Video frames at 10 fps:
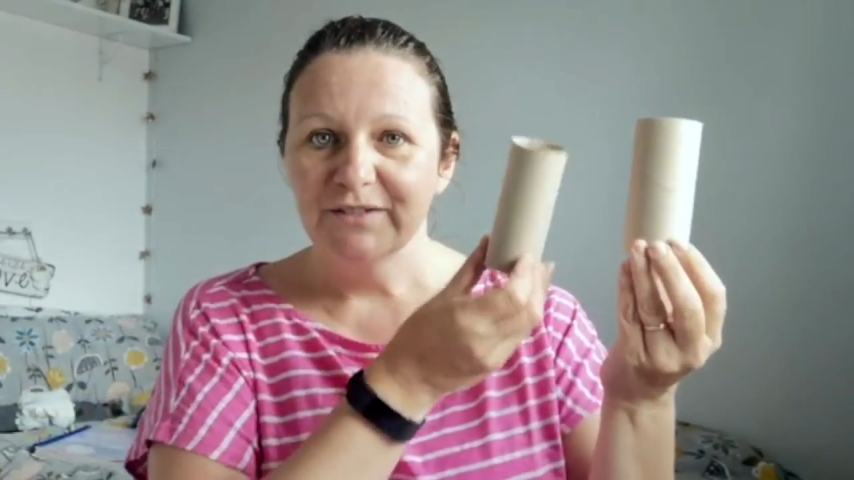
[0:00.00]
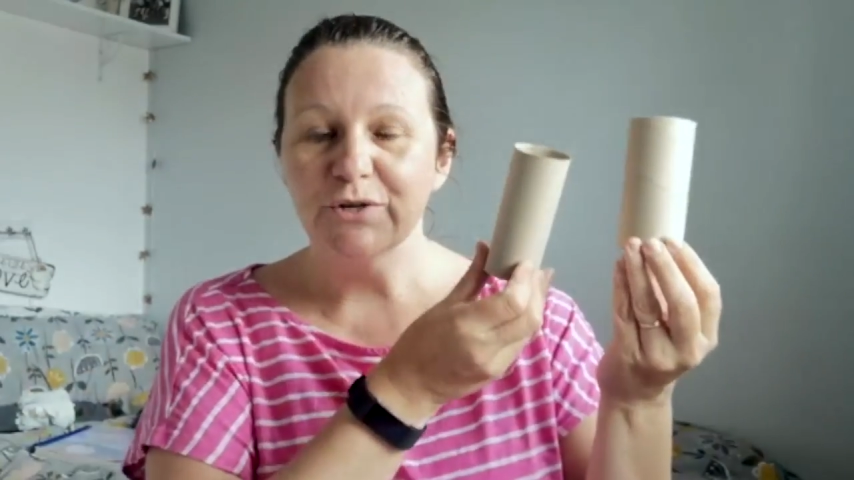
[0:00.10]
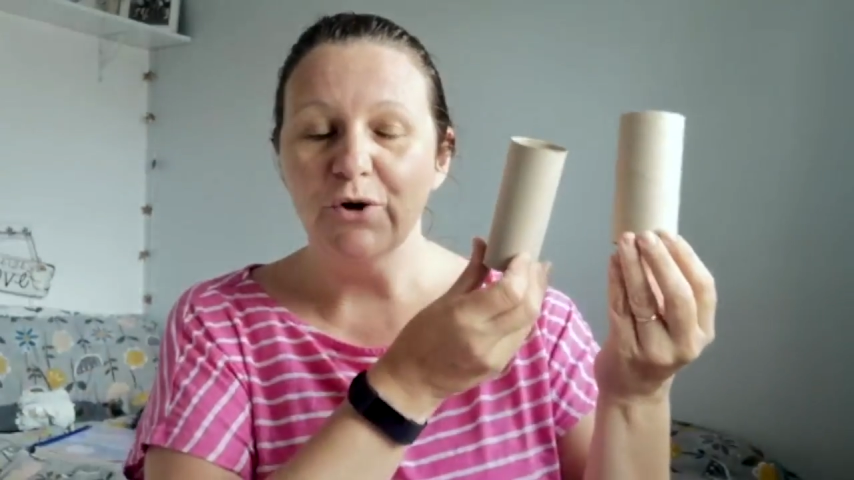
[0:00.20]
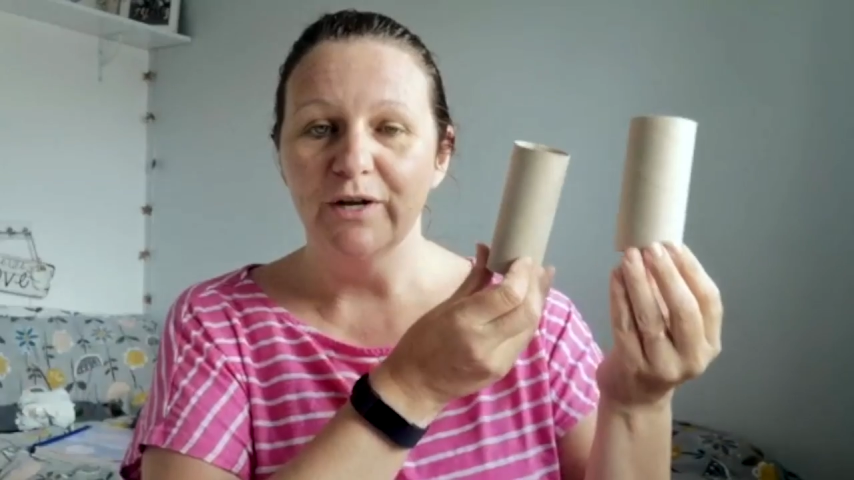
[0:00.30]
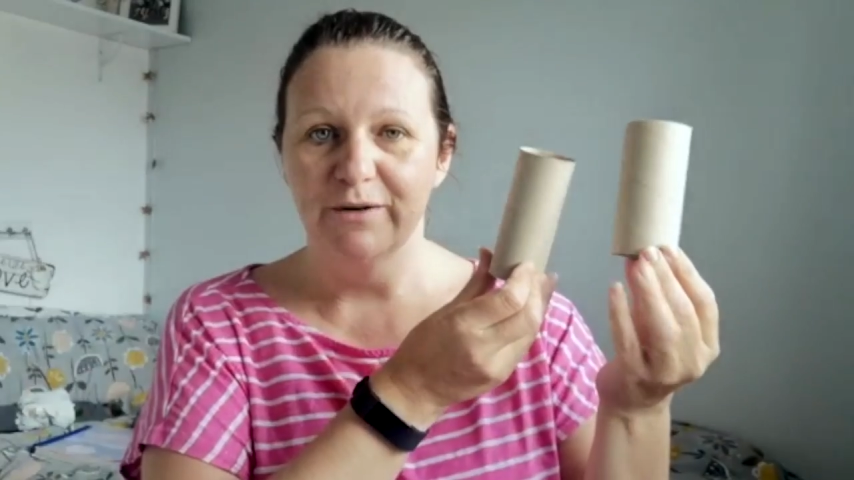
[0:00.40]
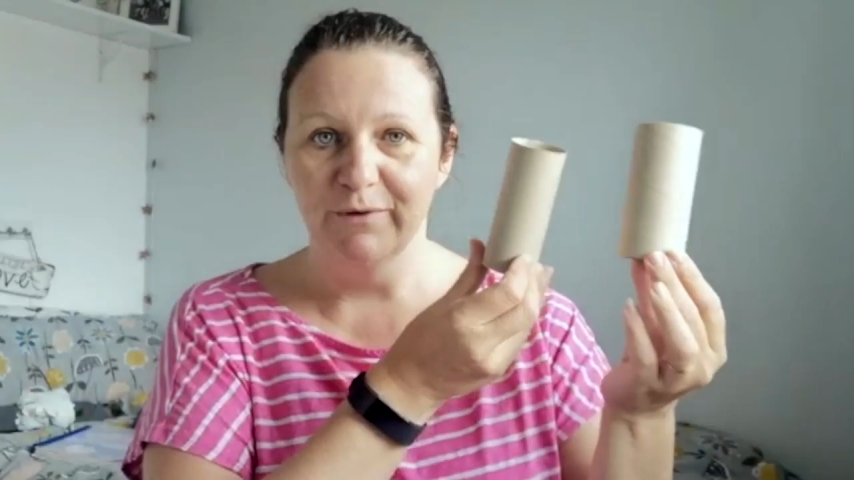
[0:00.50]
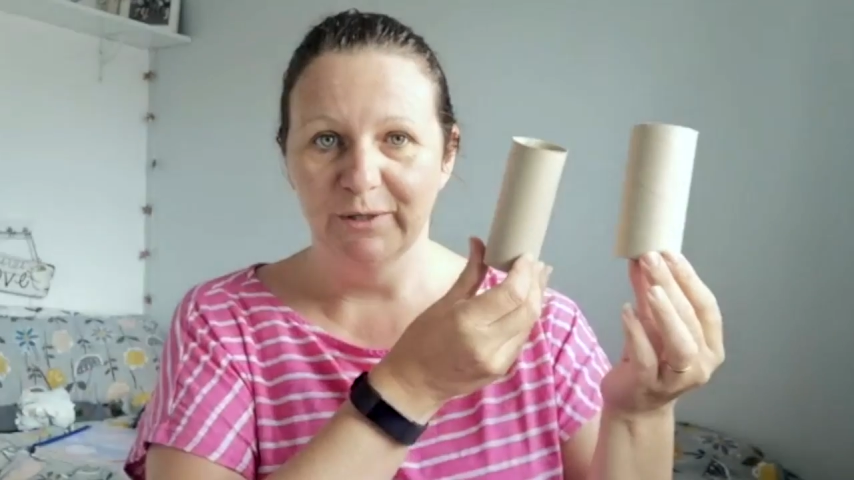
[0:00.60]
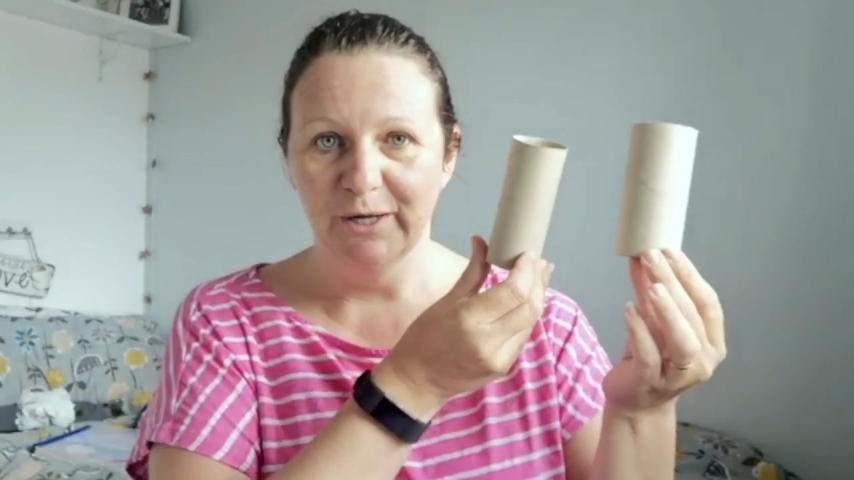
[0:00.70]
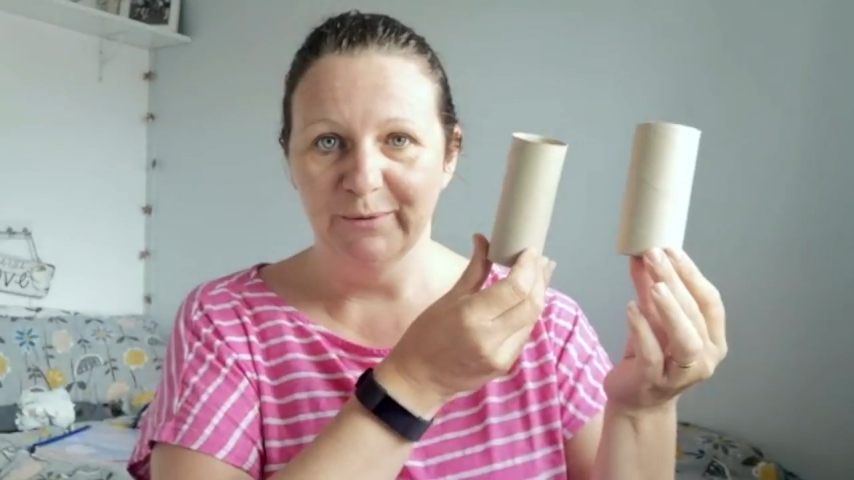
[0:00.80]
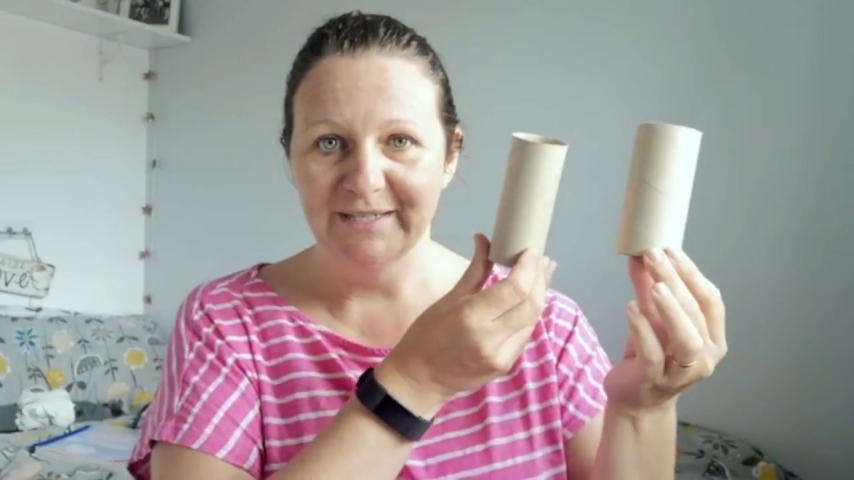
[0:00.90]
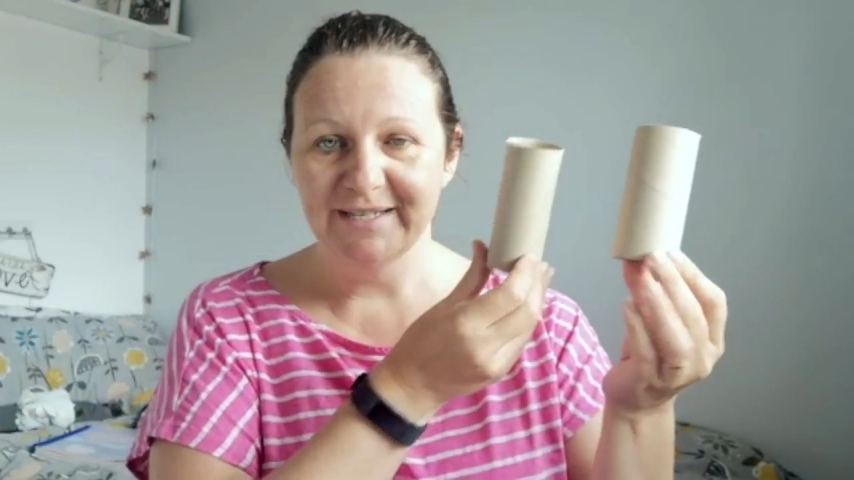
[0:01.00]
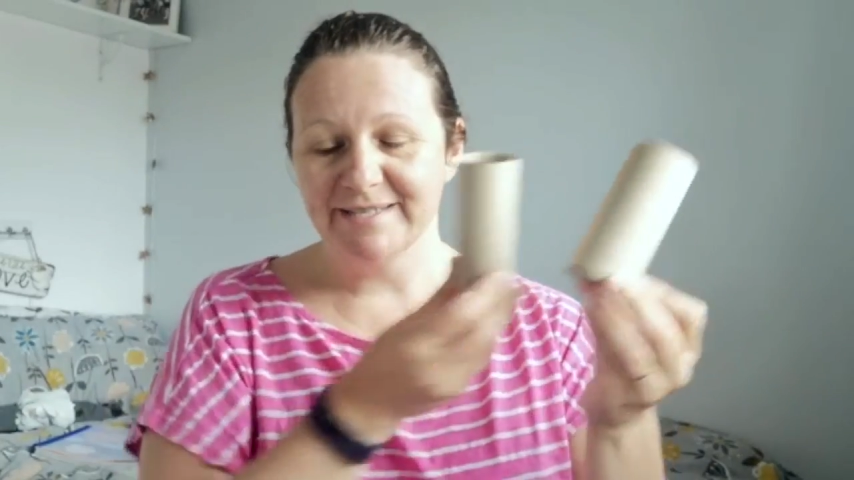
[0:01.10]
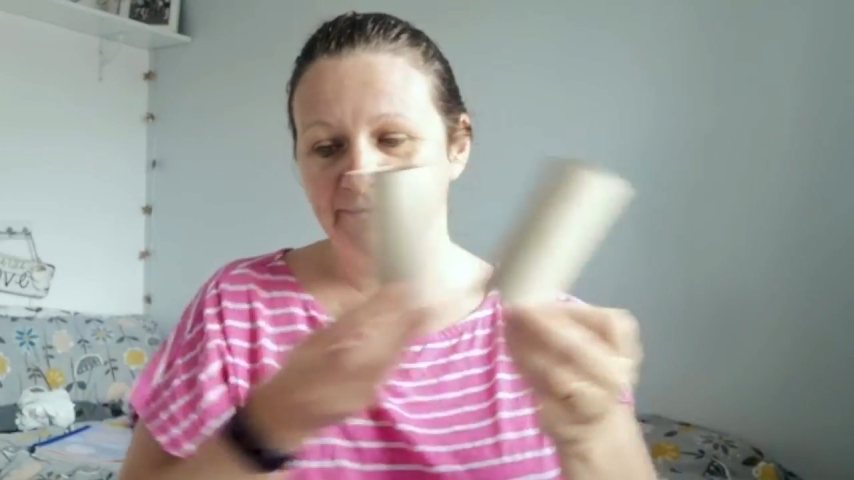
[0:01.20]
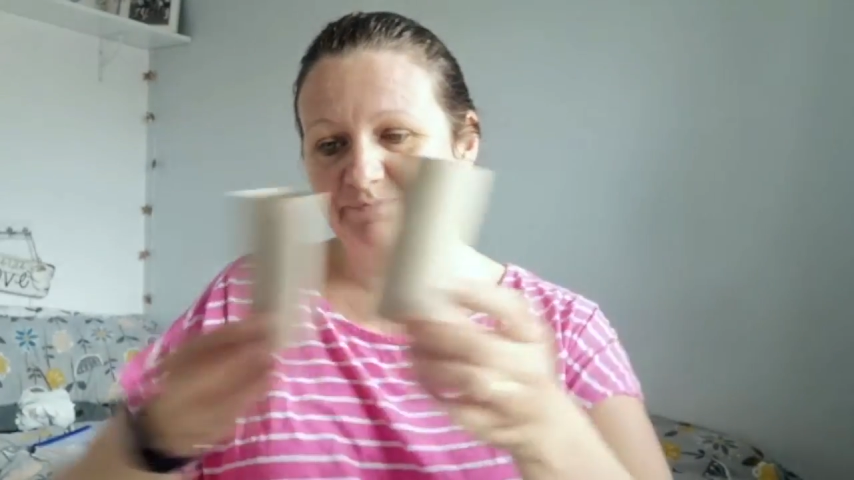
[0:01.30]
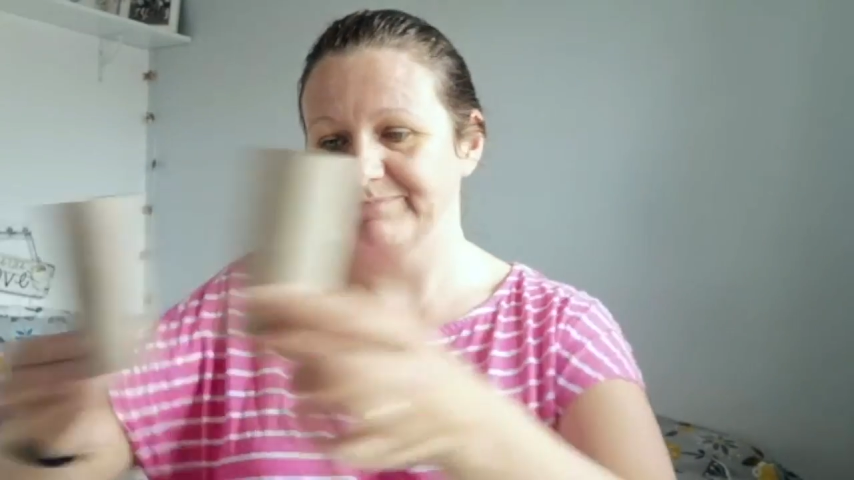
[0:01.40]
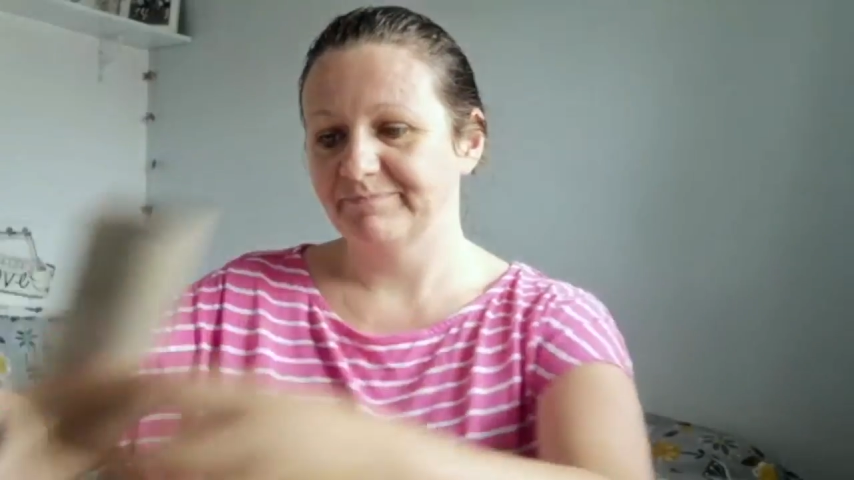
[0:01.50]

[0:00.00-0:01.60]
toilet roll holders